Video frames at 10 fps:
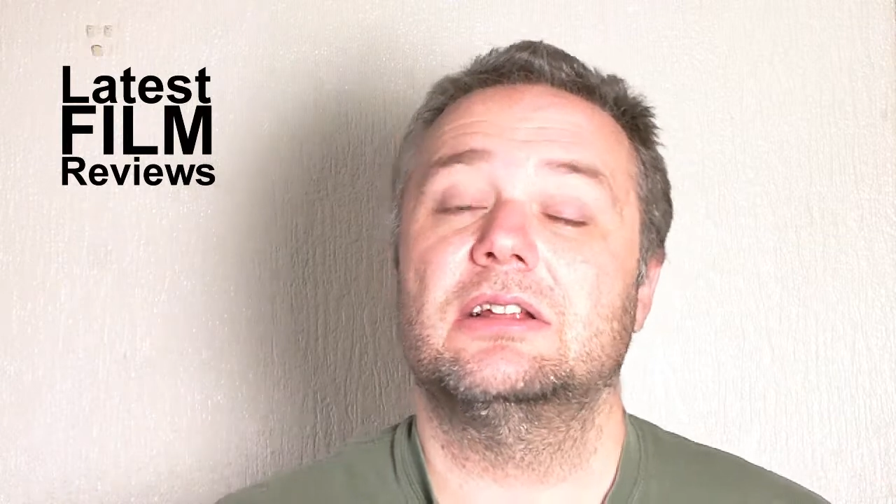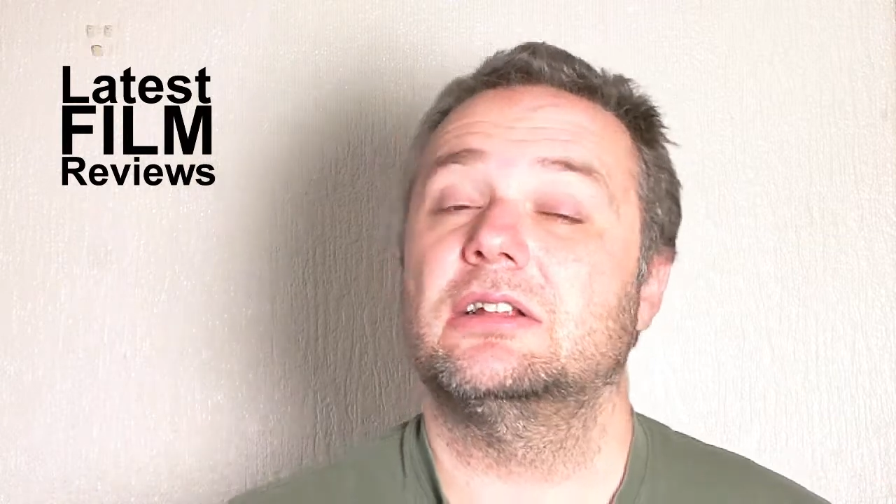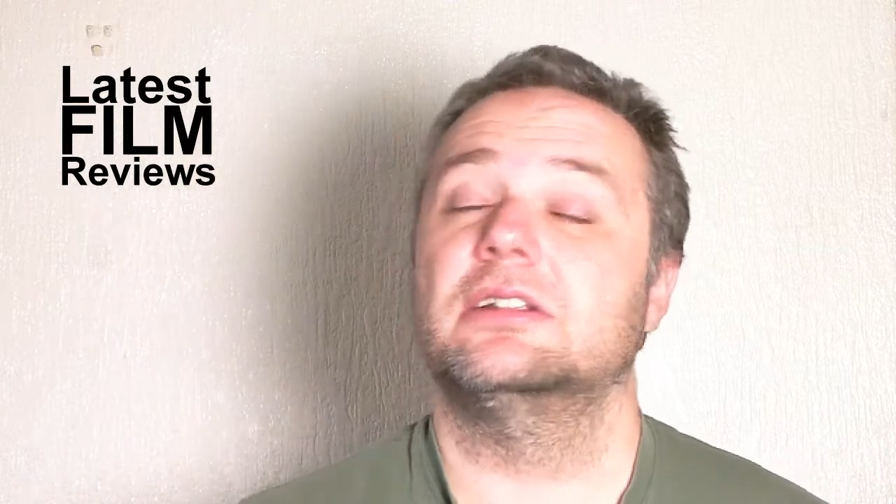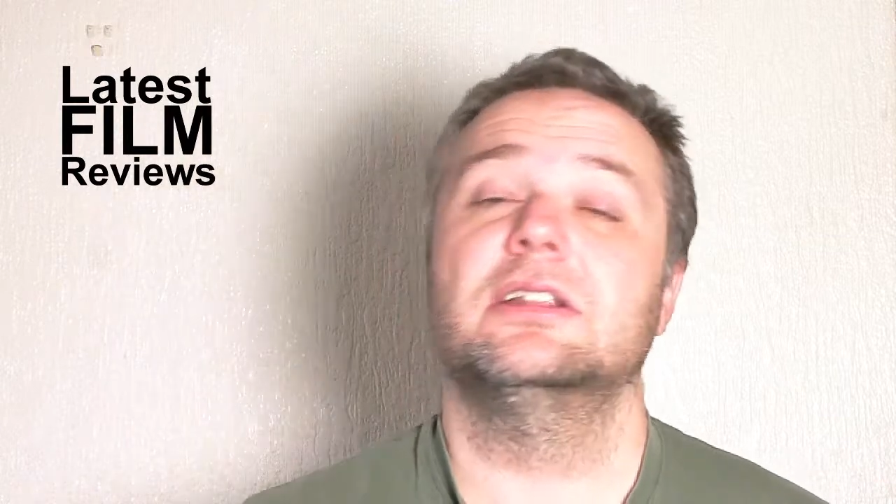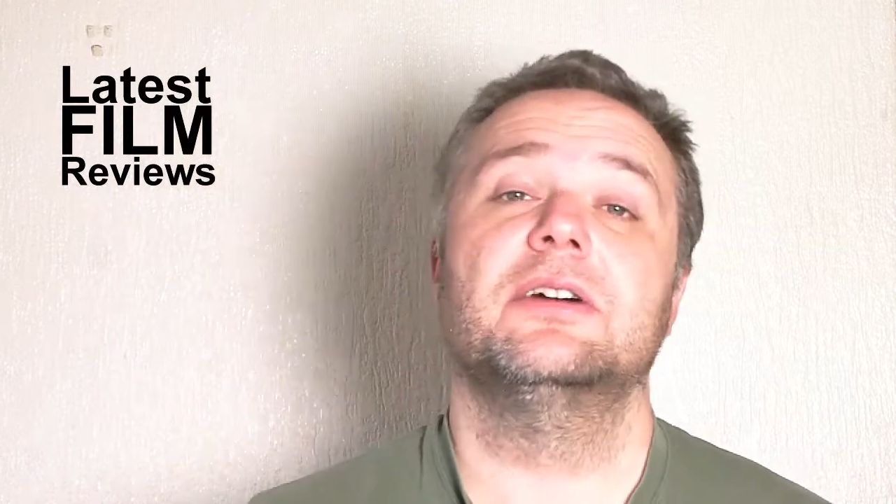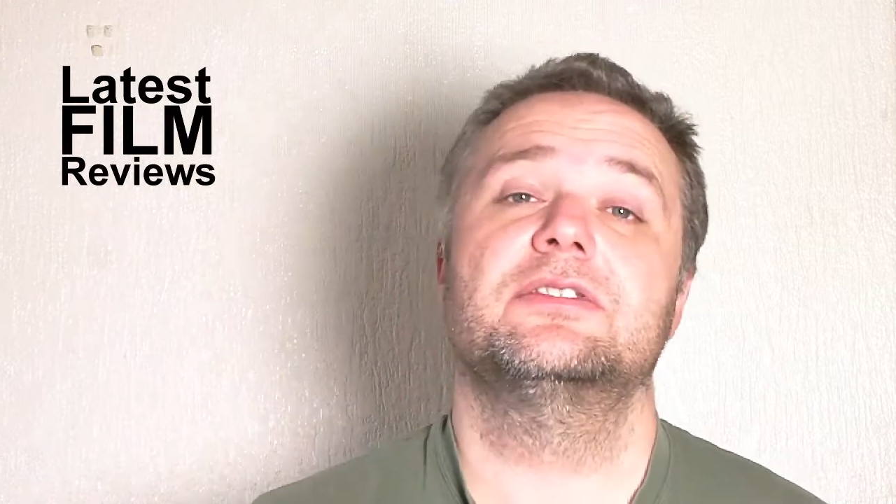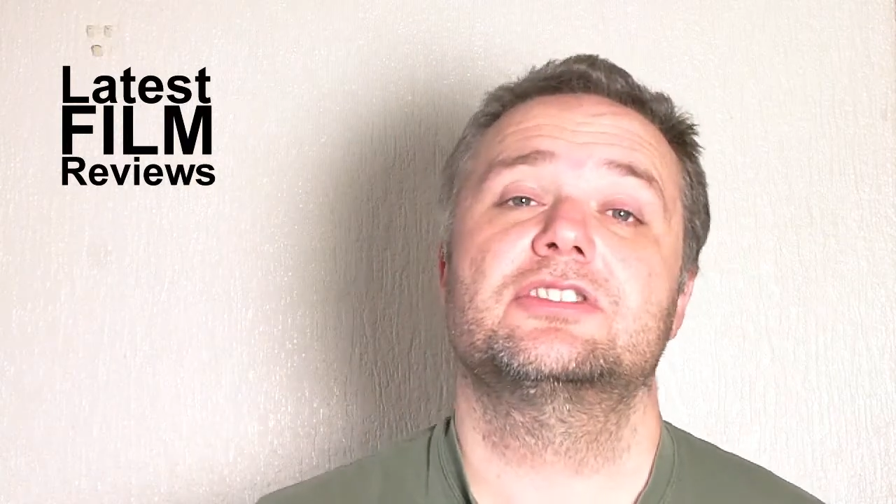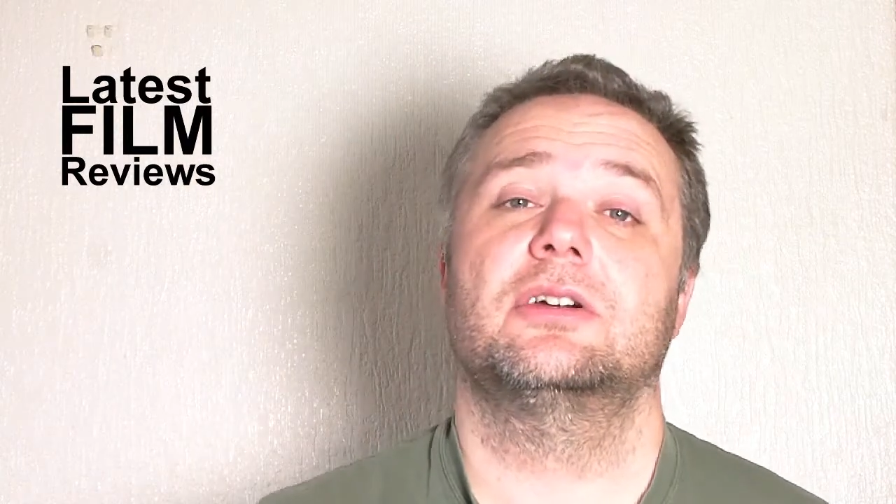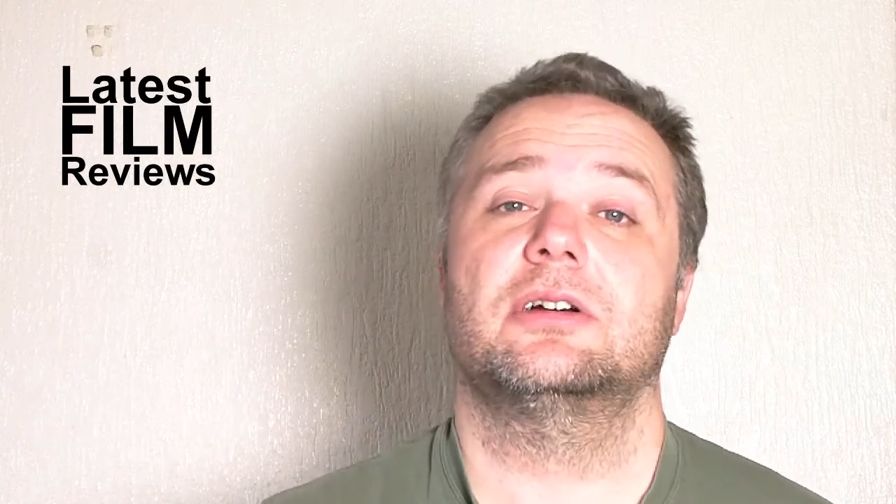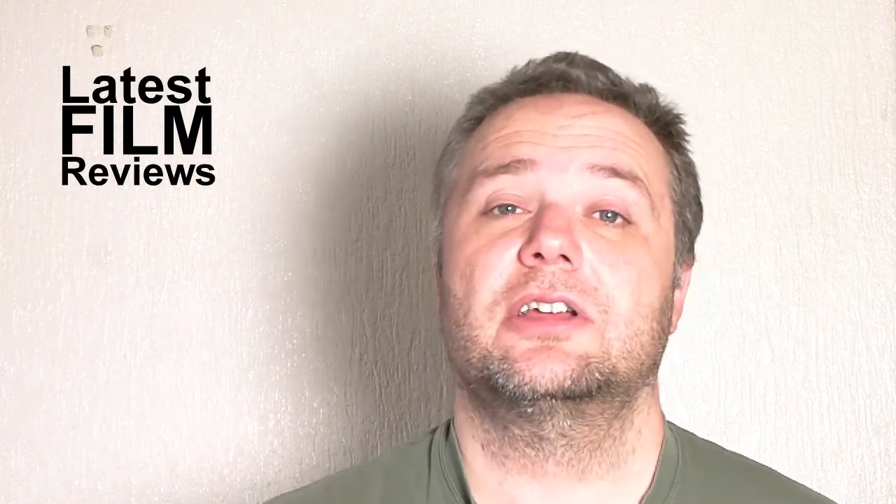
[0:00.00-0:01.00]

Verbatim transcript: love Sherlock